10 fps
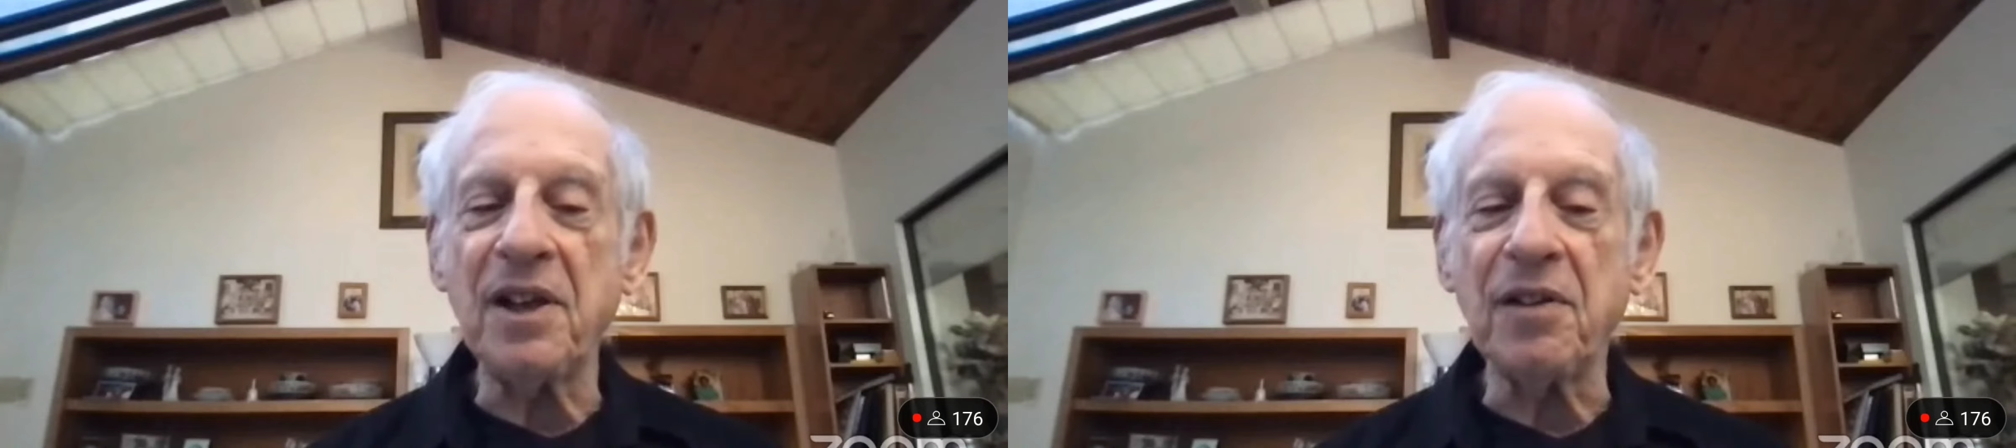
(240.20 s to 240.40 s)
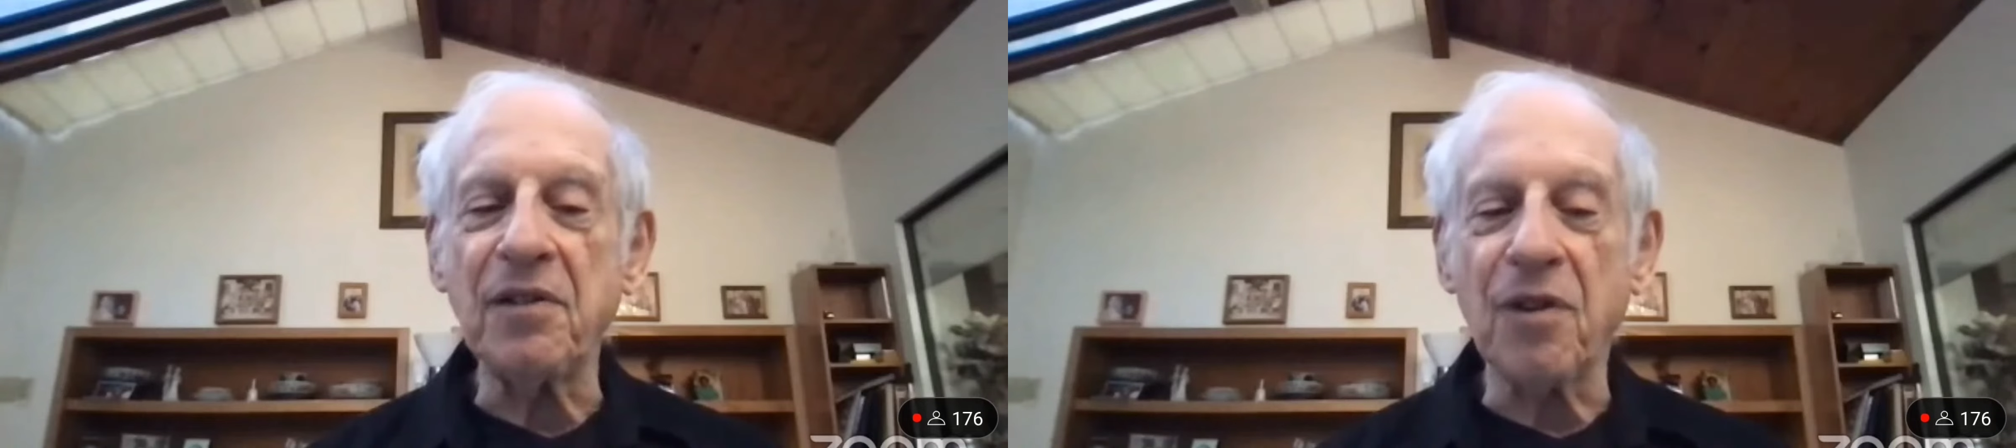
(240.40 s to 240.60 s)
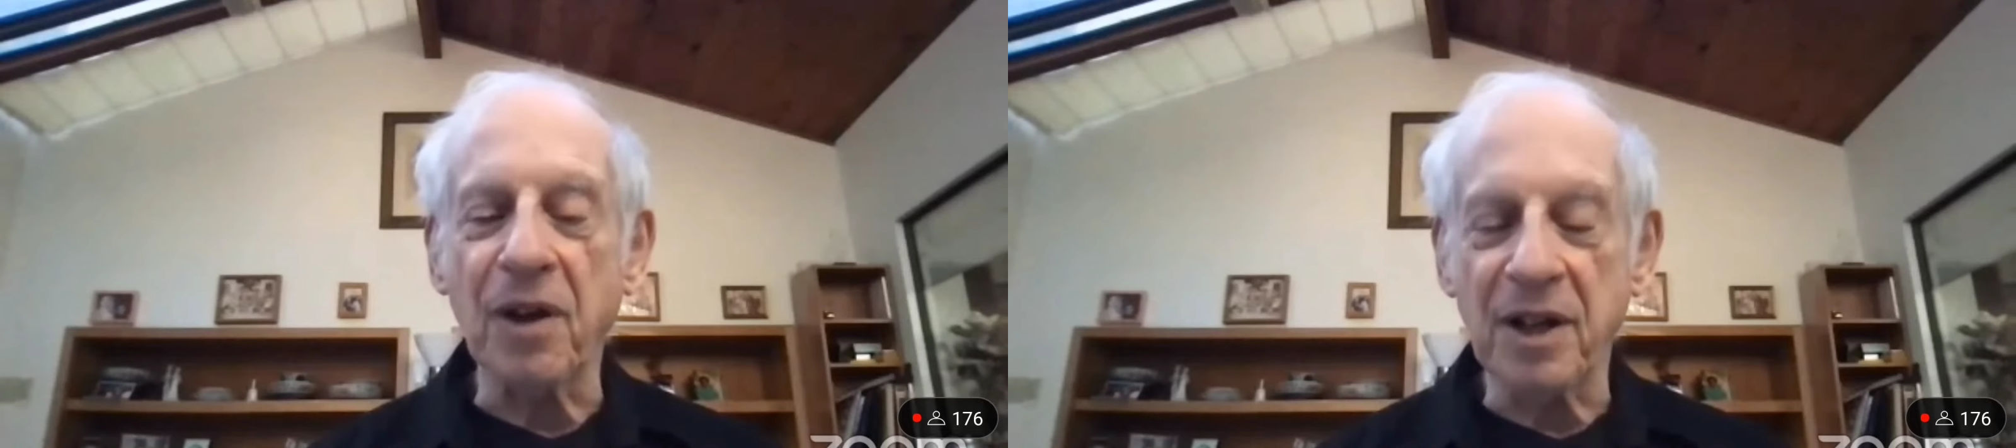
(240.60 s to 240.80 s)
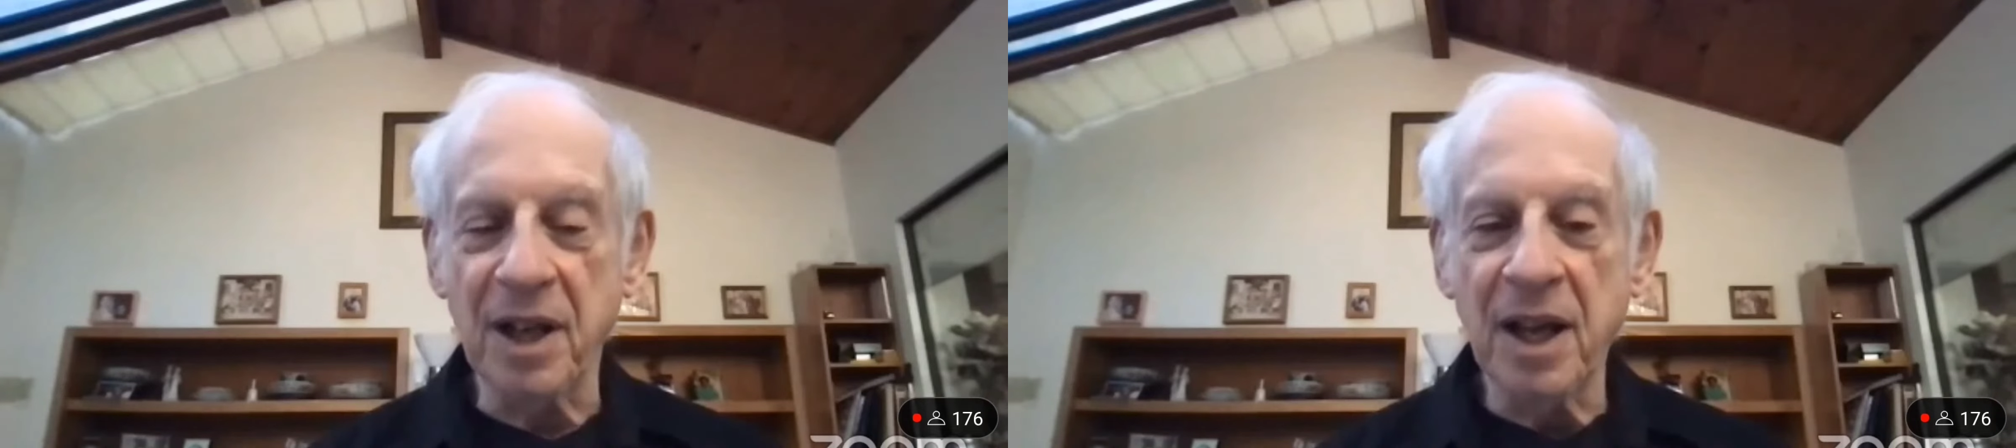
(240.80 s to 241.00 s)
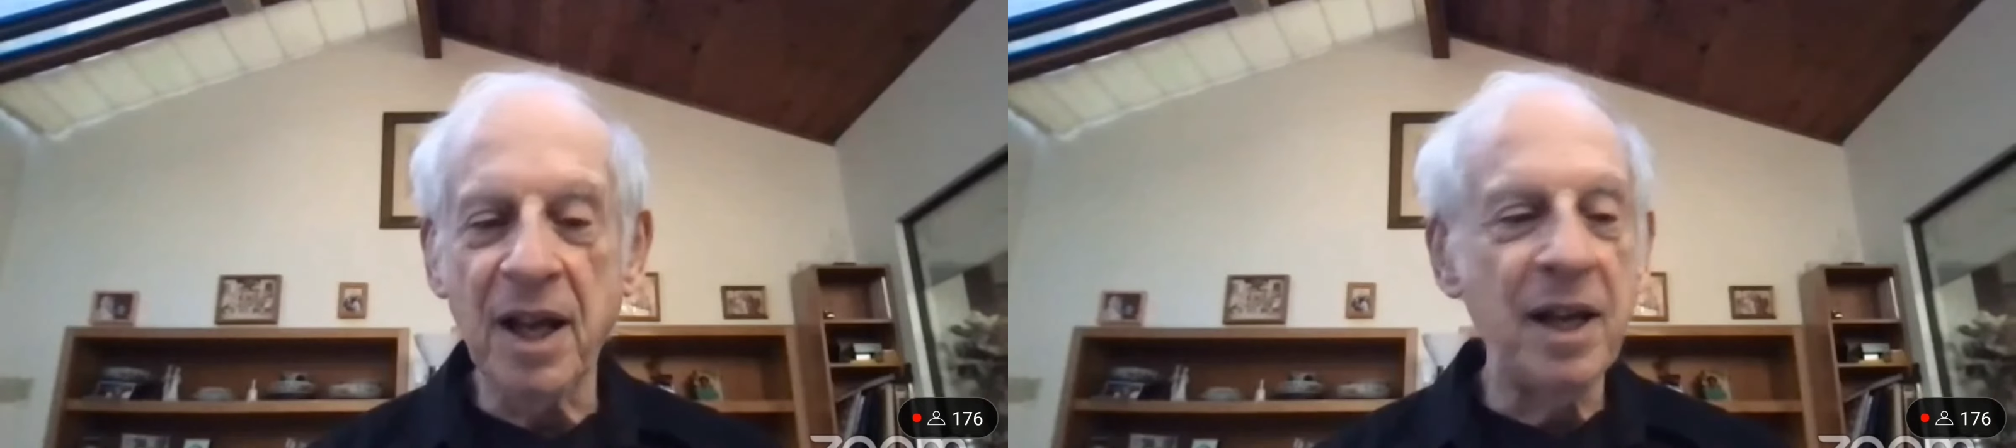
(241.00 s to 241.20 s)
for it.
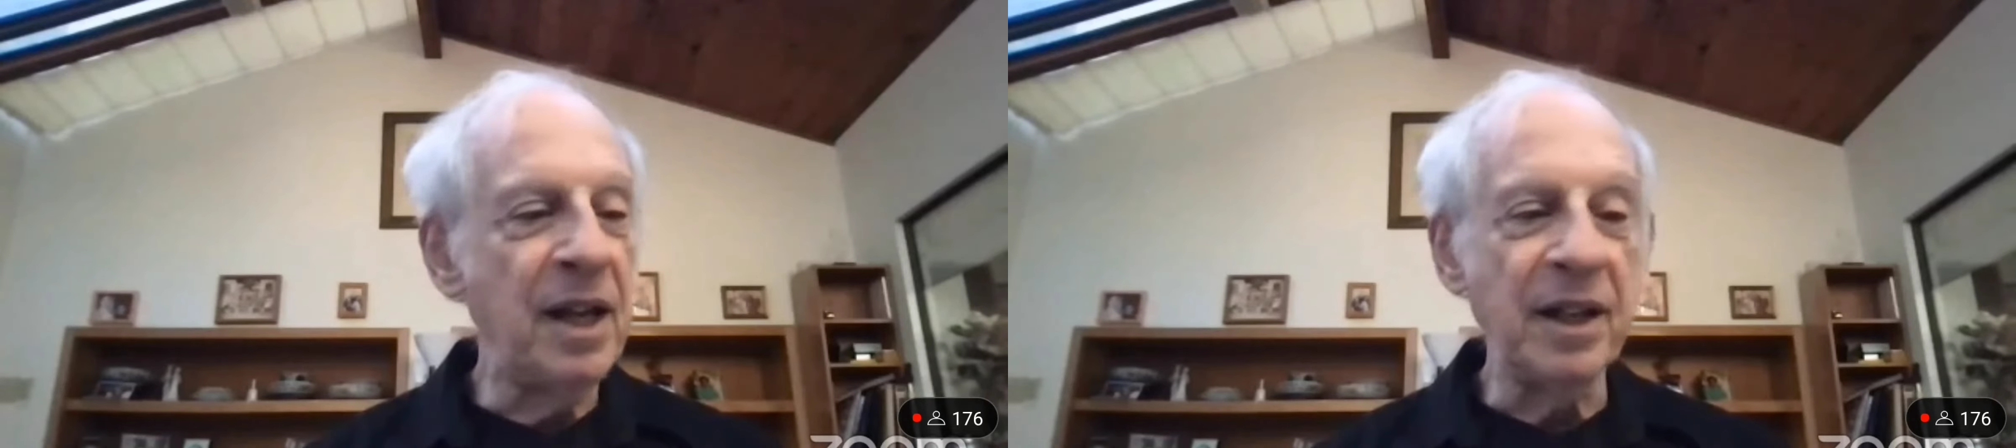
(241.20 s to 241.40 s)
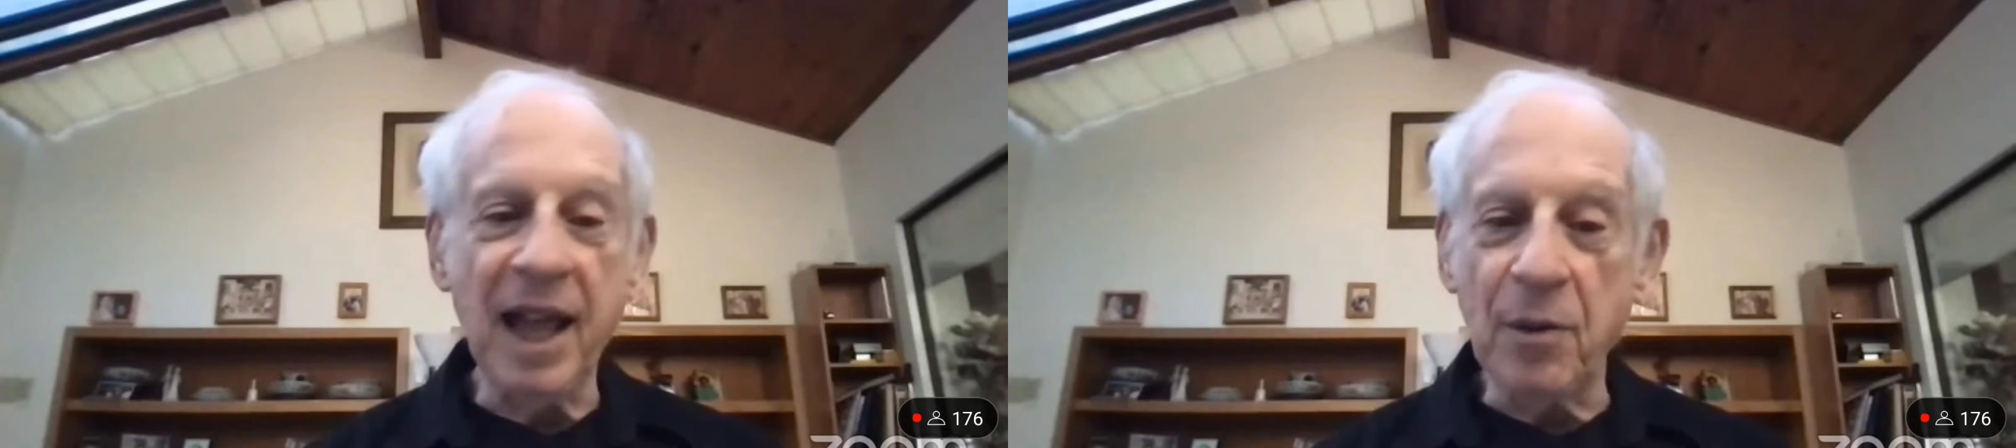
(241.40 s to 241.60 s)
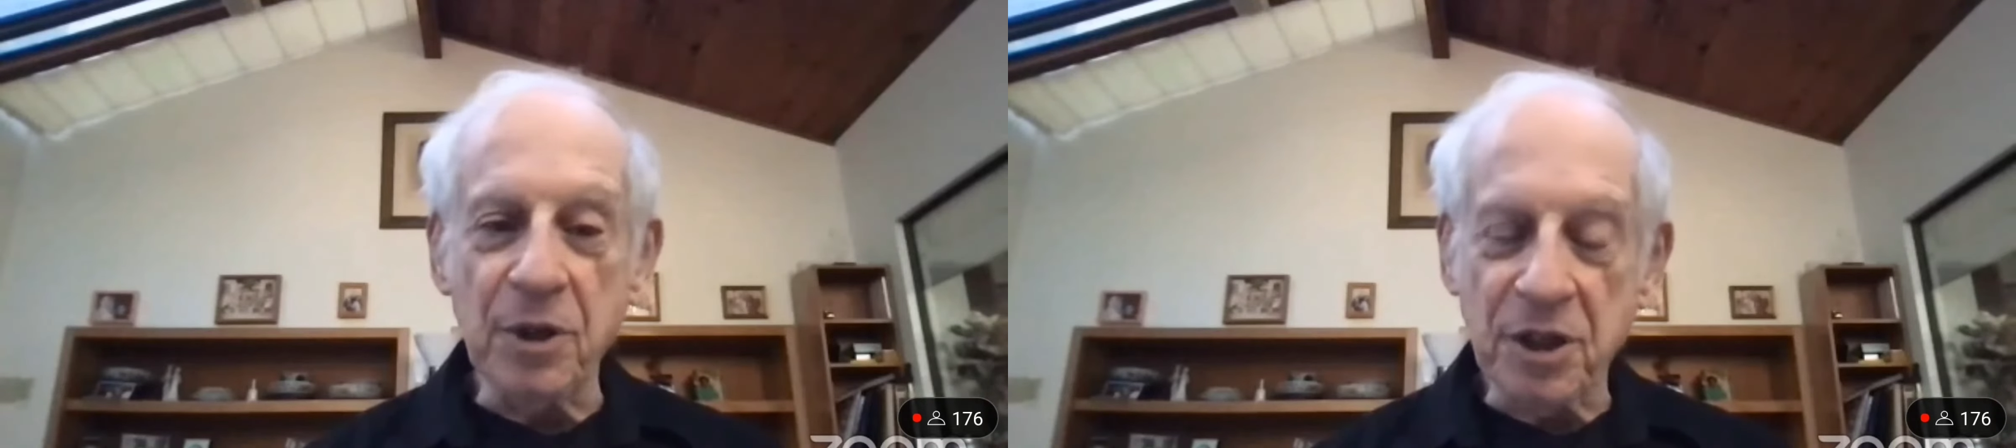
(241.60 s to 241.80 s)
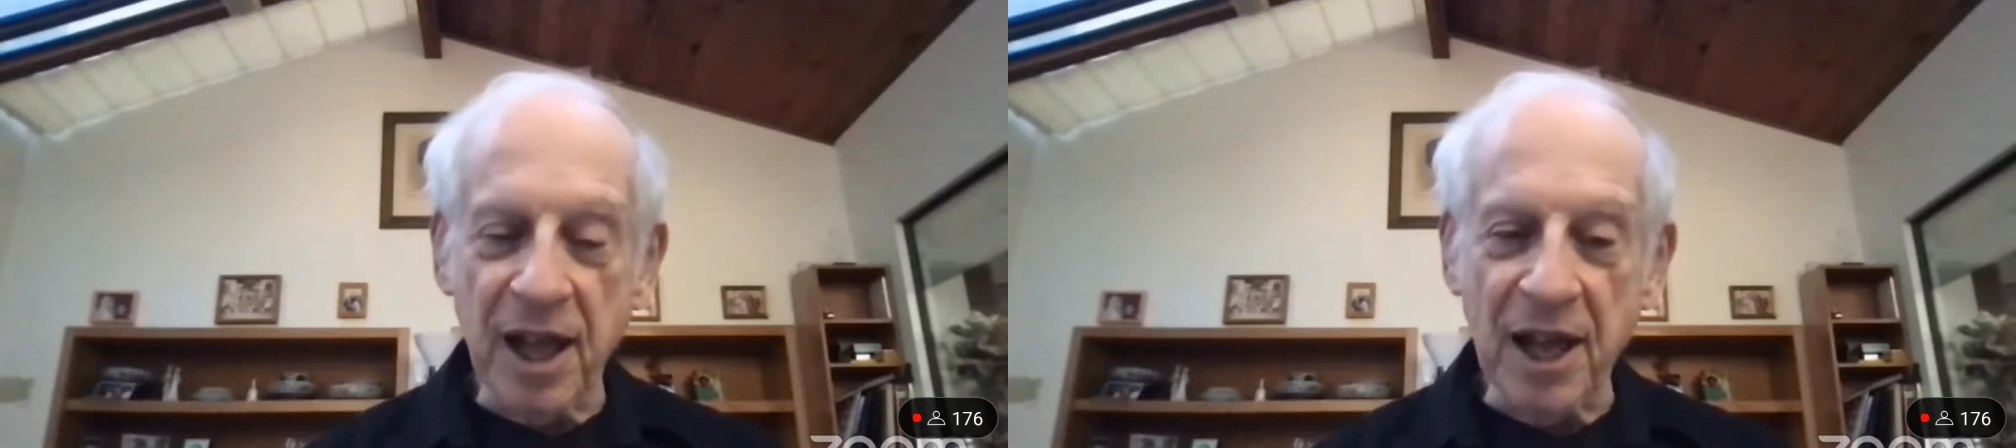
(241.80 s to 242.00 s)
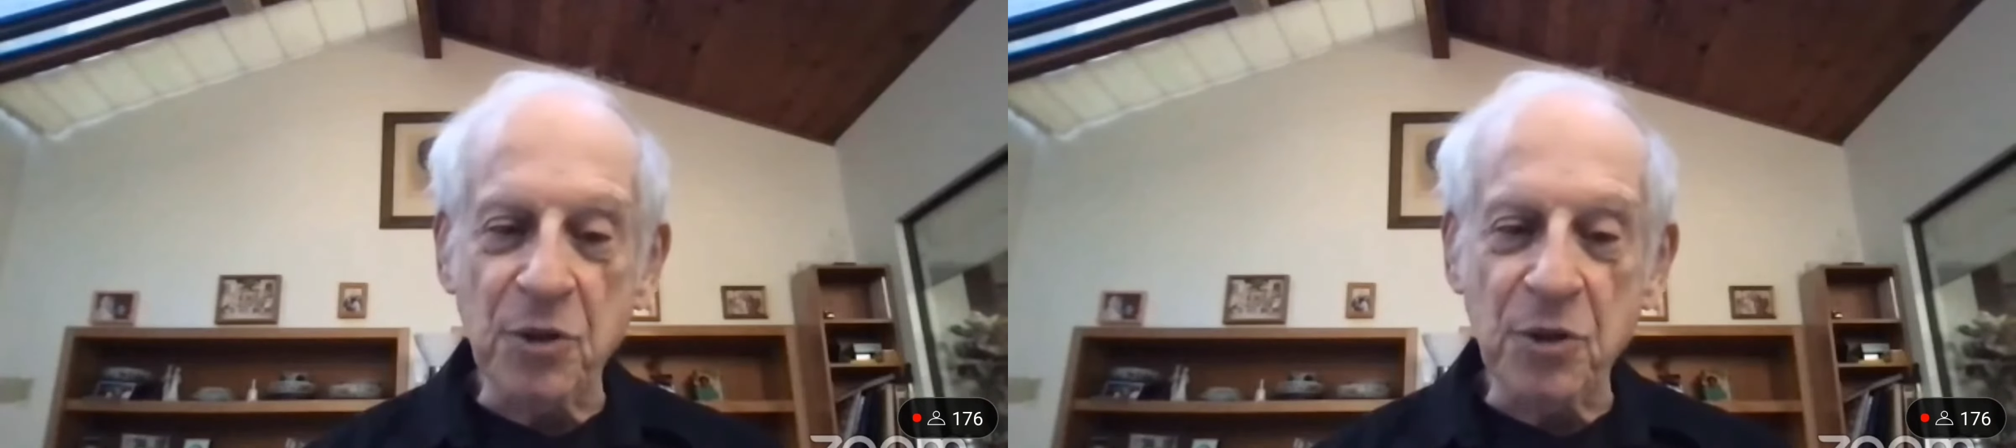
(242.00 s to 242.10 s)
In language class,